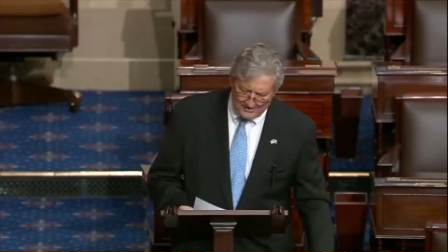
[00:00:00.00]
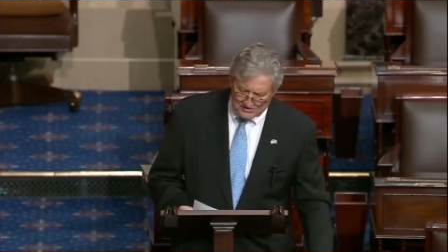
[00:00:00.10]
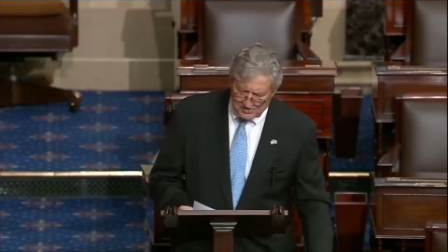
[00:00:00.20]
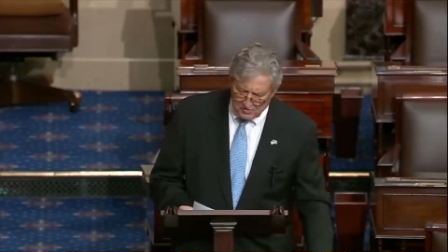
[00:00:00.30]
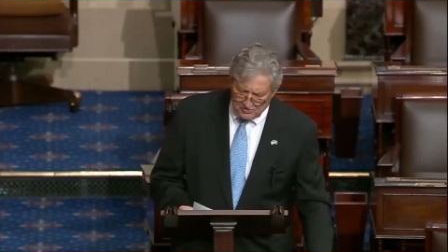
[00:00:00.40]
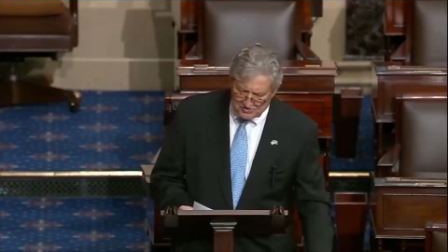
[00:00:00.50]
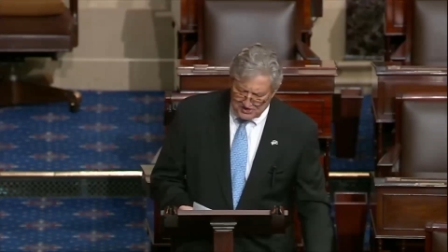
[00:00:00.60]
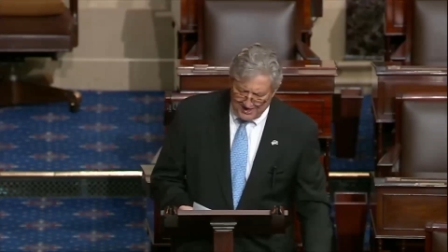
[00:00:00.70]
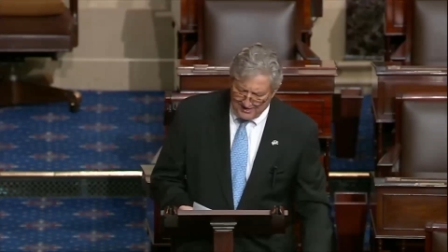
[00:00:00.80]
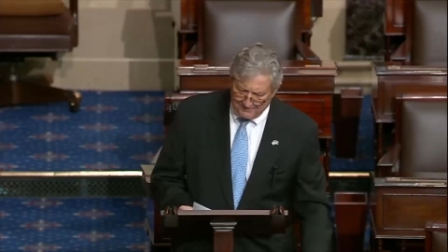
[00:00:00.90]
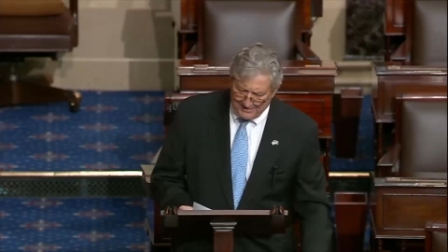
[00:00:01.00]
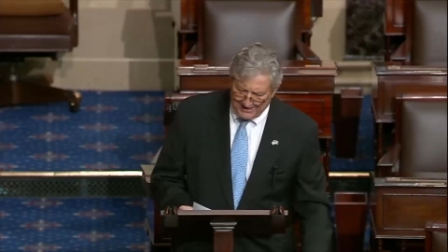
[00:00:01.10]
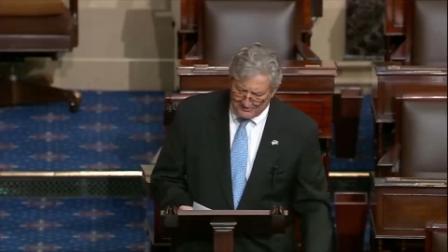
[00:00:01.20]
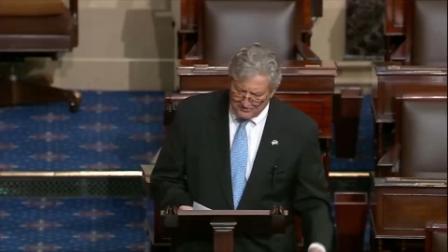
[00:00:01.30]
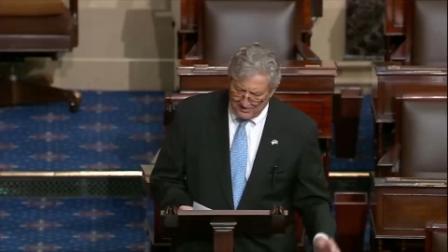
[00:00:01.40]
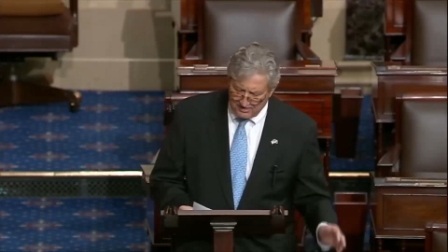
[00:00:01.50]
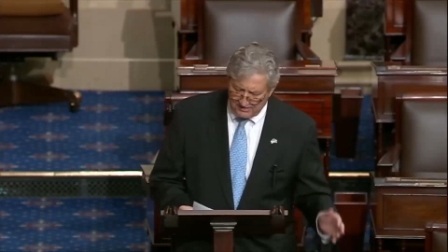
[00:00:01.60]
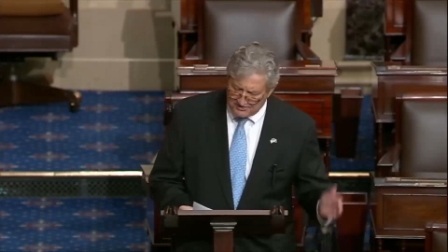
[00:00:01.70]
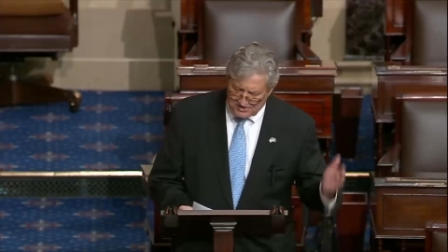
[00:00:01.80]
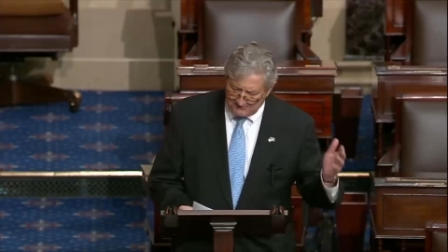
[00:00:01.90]
is a Louisiana man
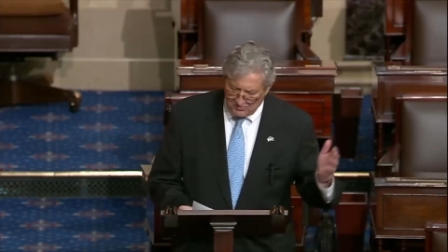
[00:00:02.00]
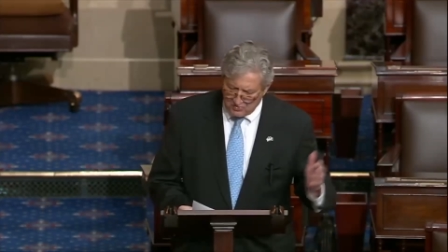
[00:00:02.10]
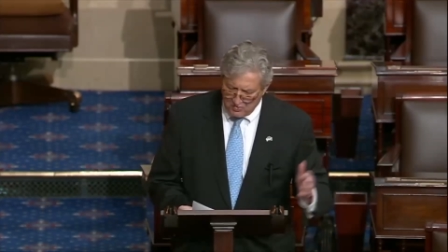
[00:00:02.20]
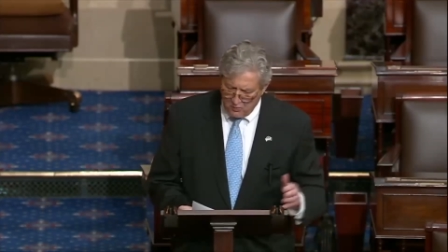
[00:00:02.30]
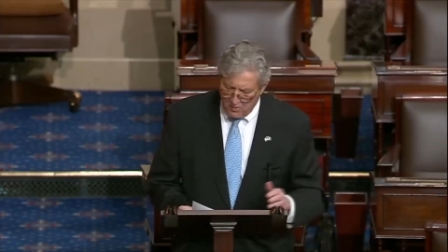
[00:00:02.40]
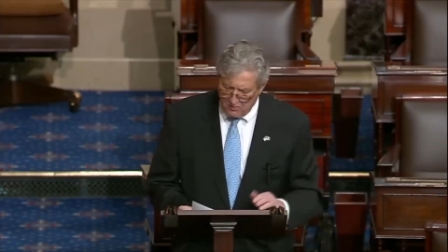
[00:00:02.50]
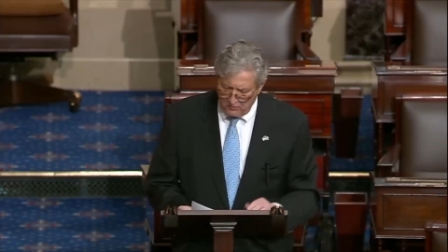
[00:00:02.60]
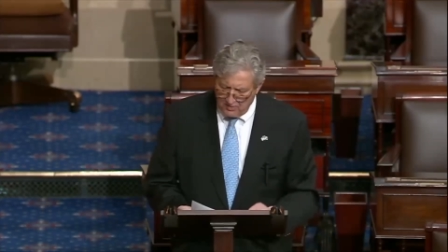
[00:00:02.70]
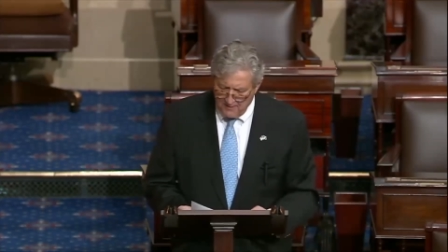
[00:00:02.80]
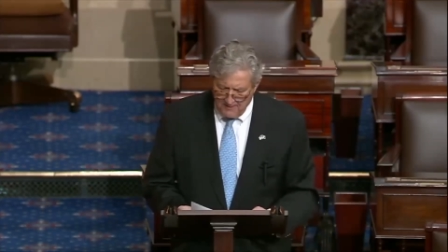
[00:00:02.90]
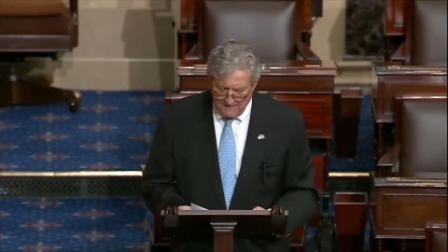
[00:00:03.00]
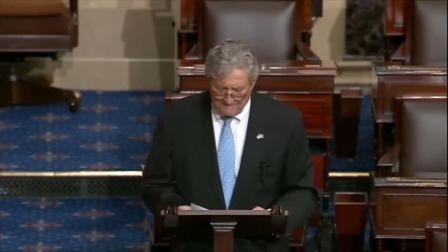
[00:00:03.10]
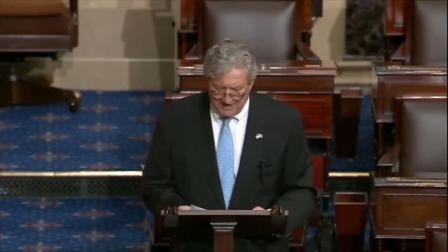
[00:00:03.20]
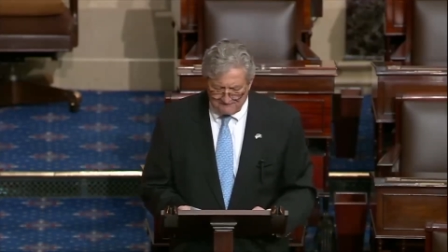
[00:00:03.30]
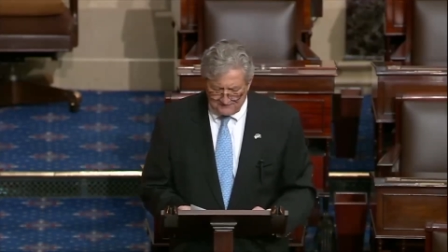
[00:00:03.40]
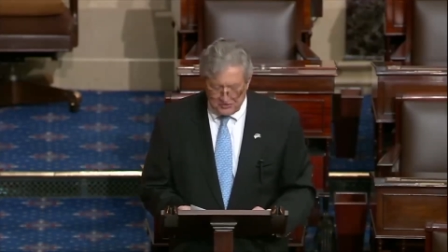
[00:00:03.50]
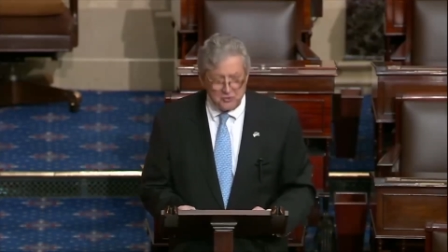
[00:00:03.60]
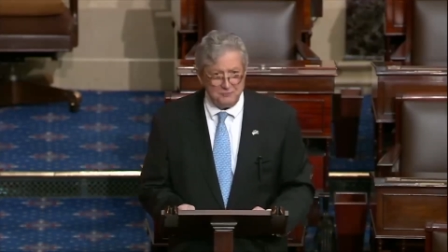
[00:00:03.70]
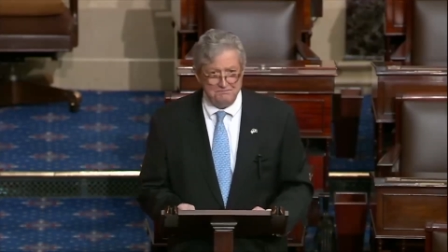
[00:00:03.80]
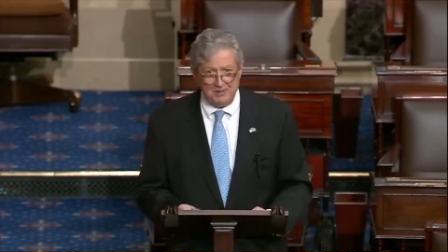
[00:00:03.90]
telling us, I'm going to quote, my
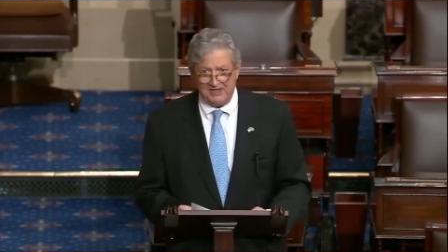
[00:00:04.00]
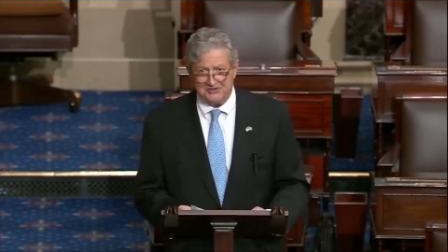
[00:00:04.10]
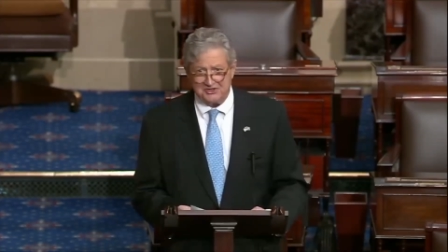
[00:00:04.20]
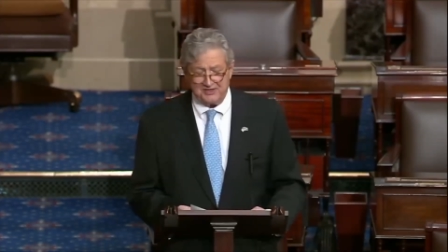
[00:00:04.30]
food budget